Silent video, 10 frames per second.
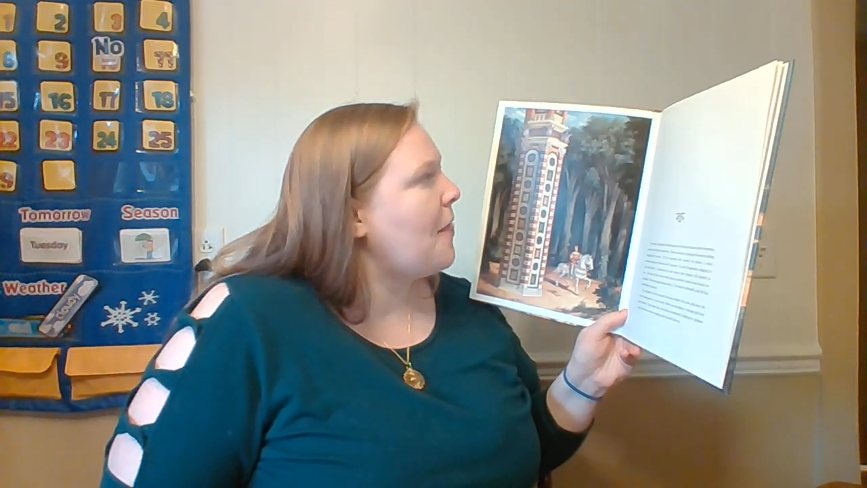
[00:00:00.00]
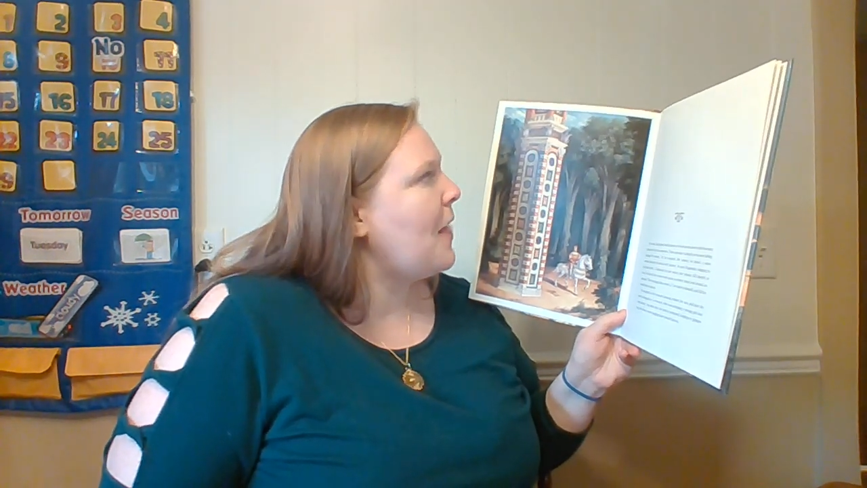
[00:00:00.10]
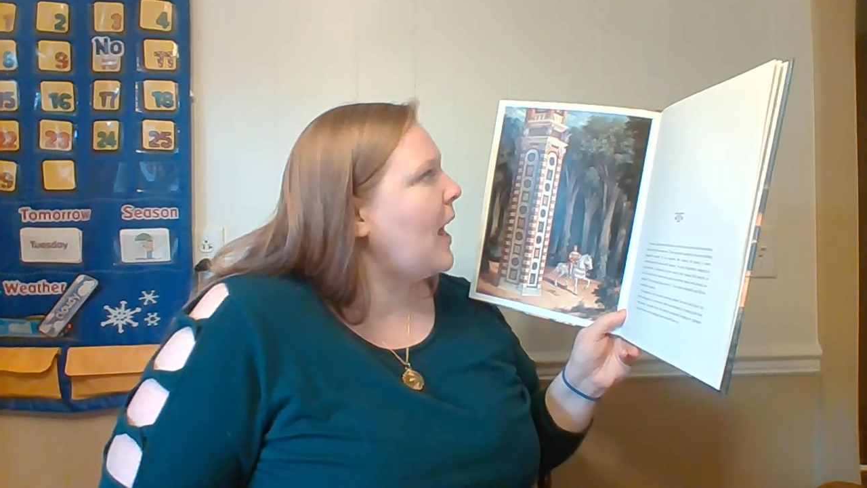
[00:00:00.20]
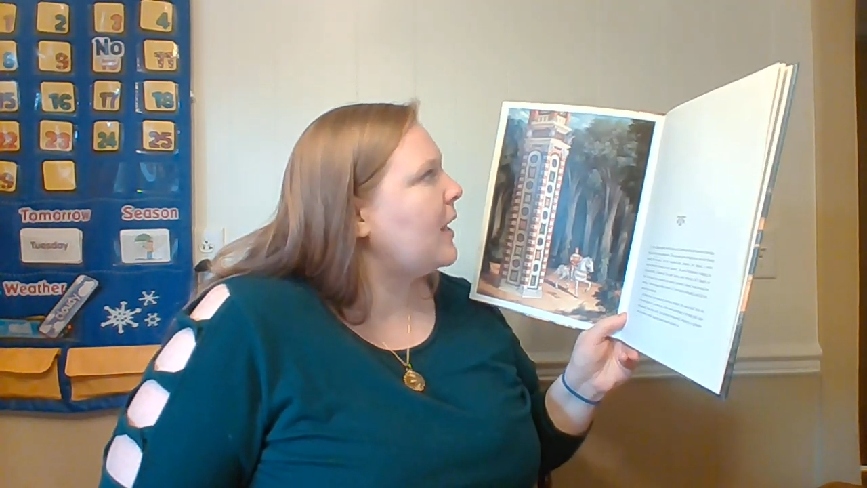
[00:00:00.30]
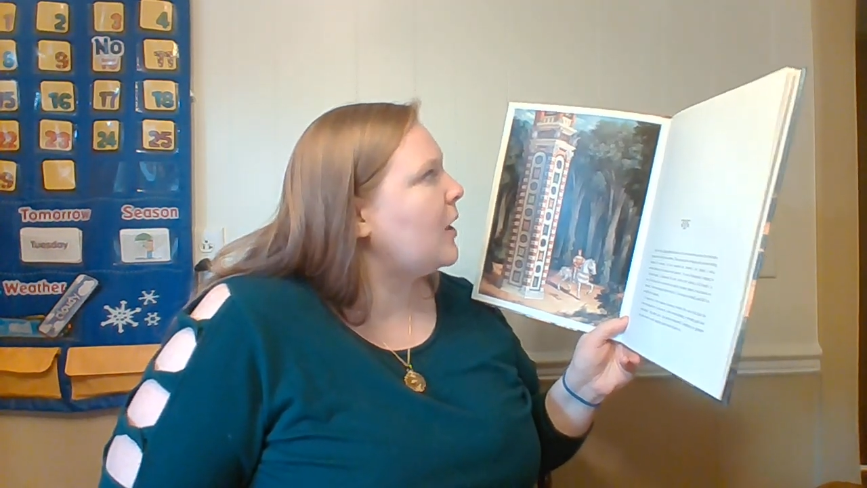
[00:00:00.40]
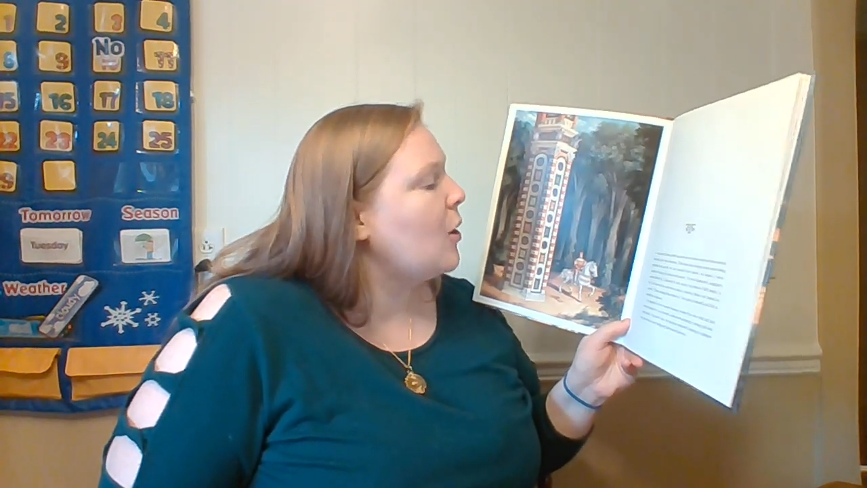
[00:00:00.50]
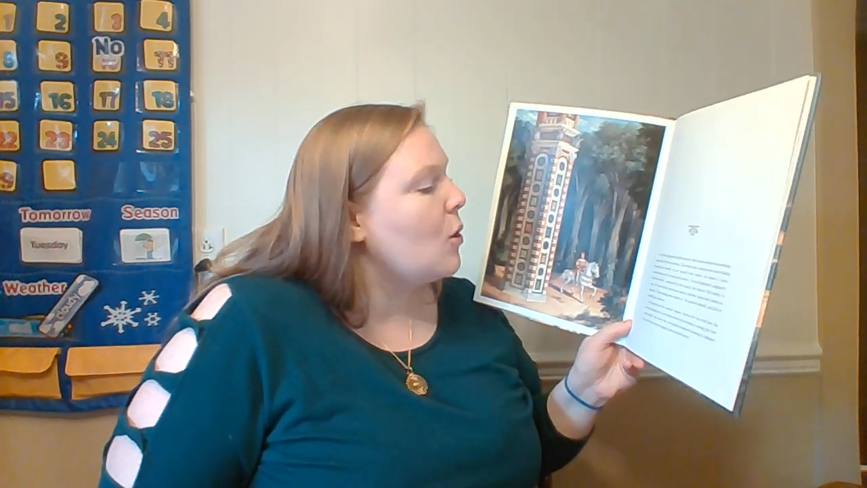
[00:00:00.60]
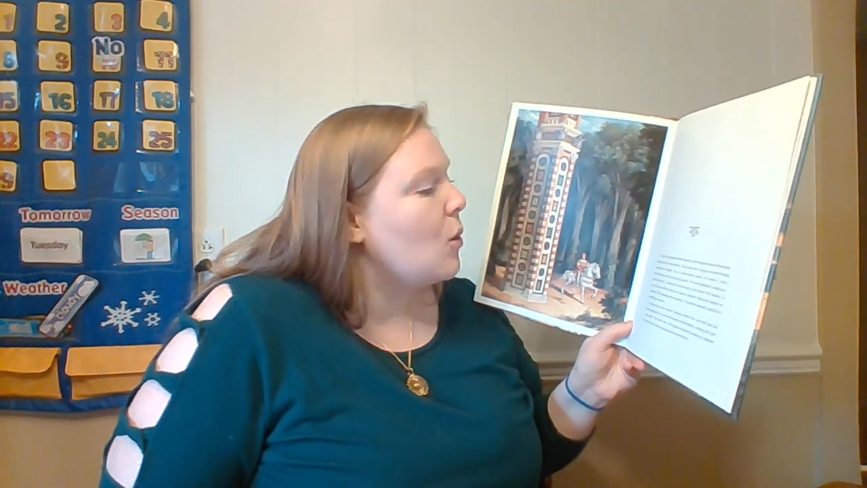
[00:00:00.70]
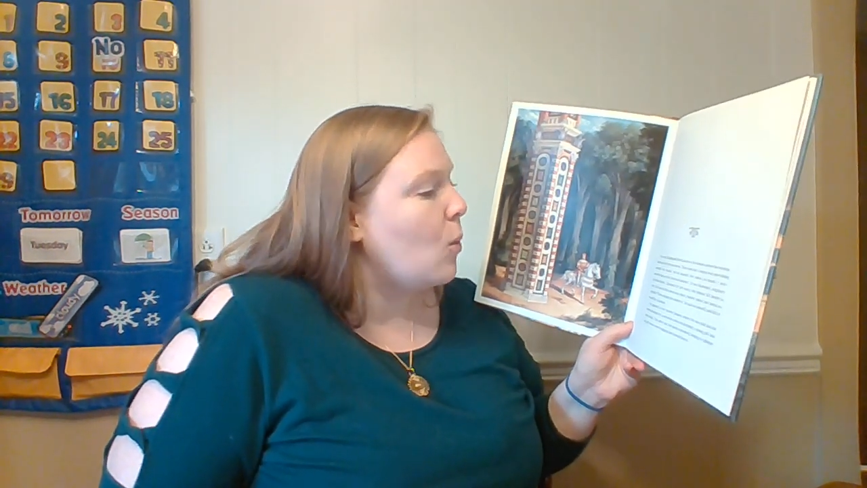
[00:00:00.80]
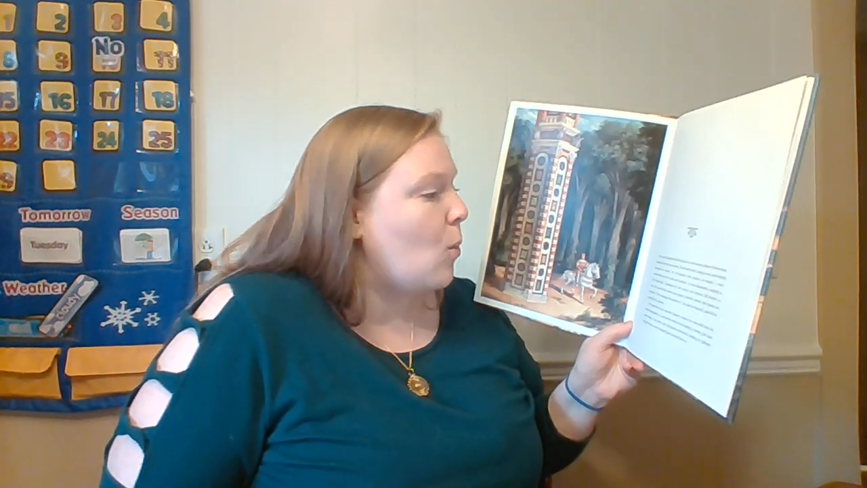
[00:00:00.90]
Then,
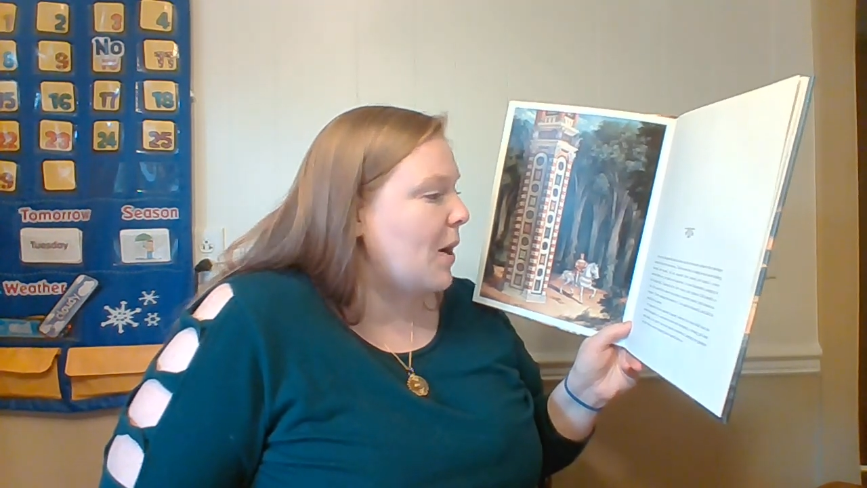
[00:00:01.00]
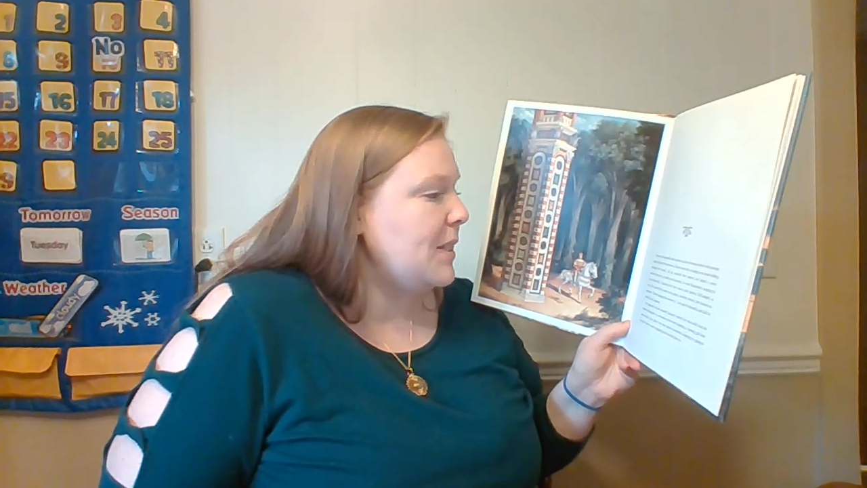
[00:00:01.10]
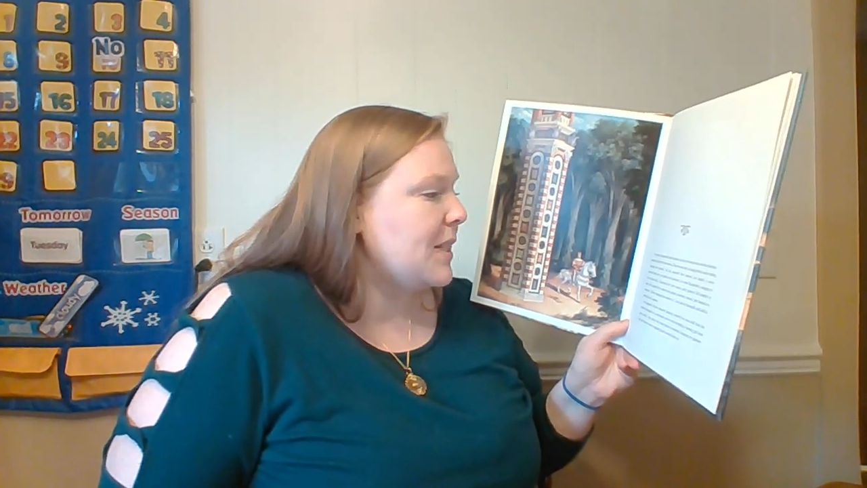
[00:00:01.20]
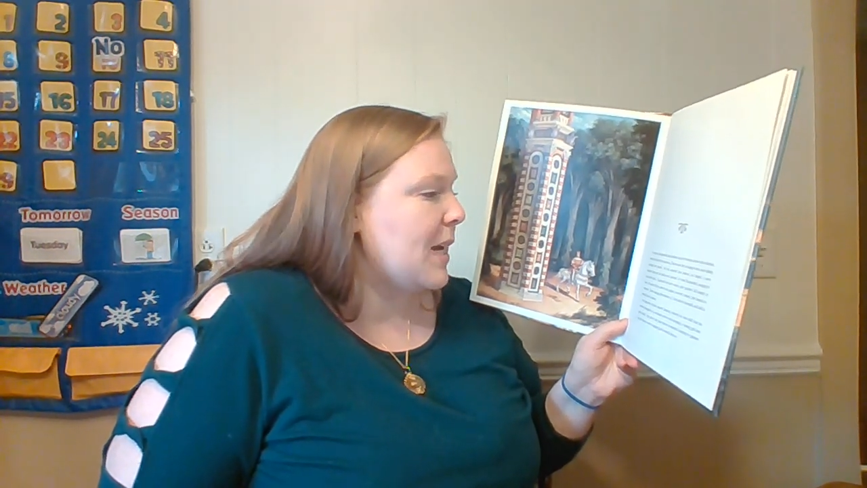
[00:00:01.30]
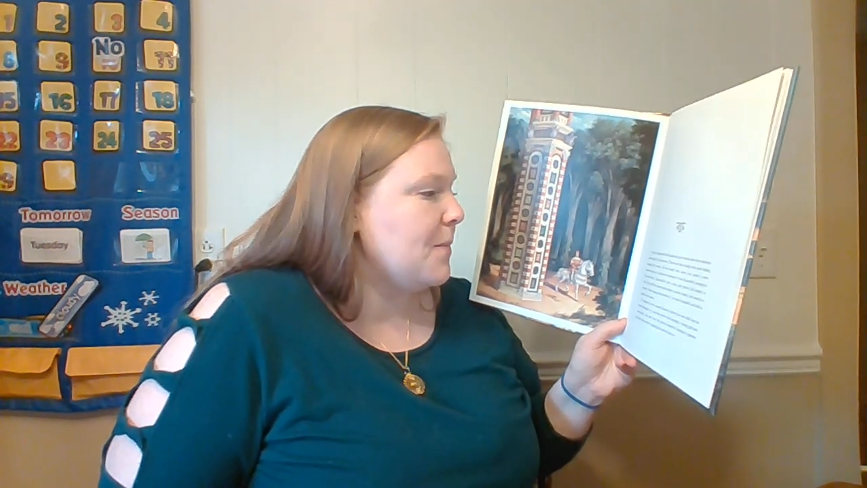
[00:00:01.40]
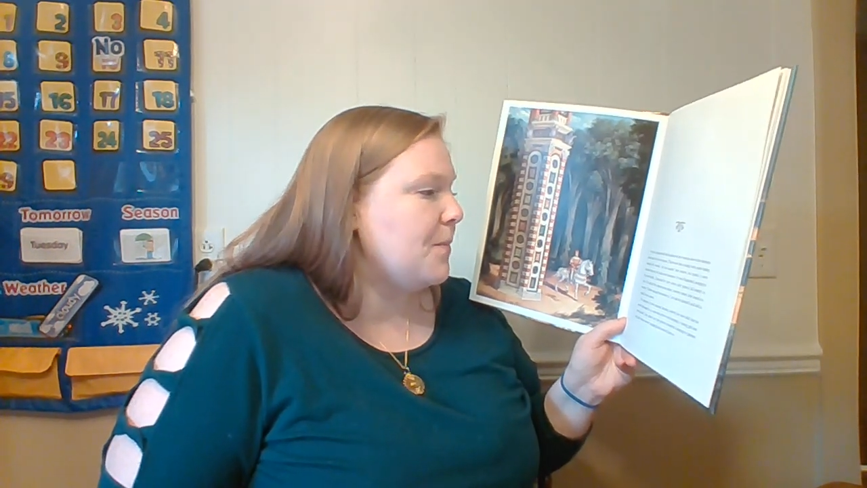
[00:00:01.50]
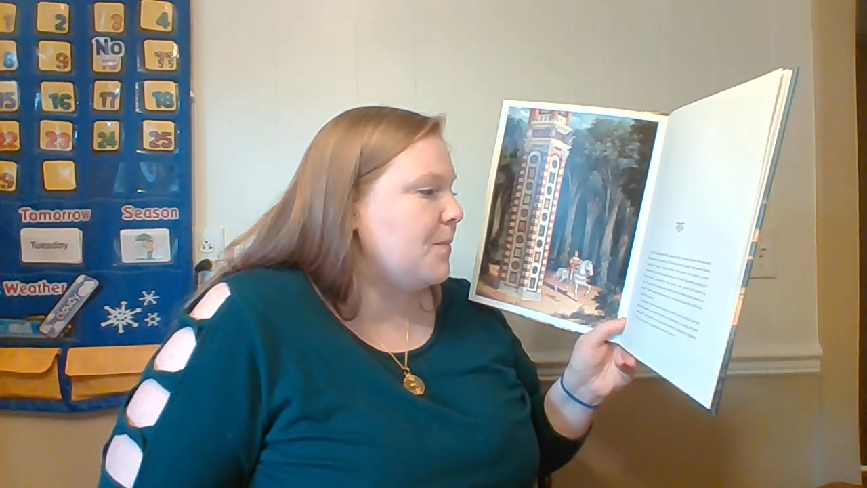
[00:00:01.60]
one day,